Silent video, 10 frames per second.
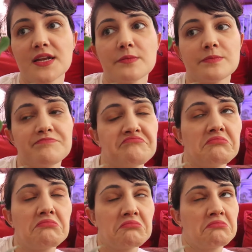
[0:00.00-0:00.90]
get him
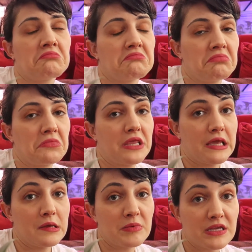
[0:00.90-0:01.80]

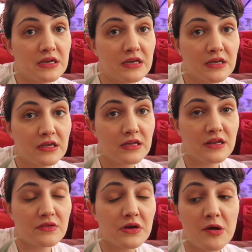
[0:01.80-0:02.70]
yay big,
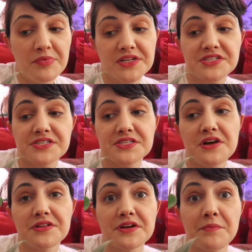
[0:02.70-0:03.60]
another couple inches
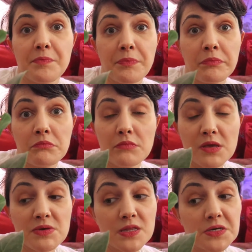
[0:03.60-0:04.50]
taller,
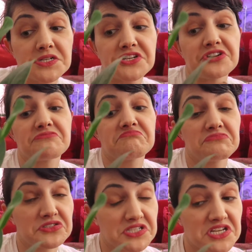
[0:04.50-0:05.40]
maybe larger,
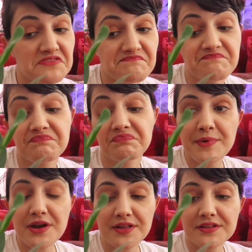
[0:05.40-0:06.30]
we'll see.
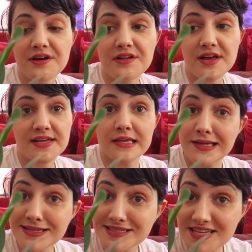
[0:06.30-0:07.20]
But all in all, I think
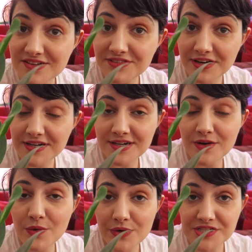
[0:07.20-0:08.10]
he's a very
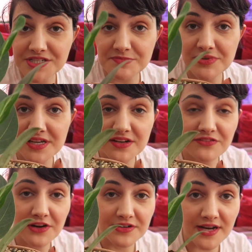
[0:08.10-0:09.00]
gorgeous plant,
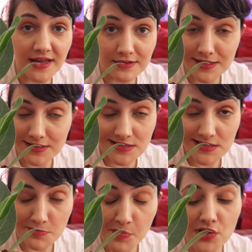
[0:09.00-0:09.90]
very elegant and
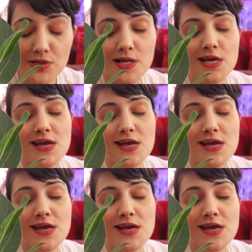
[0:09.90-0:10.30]
simple.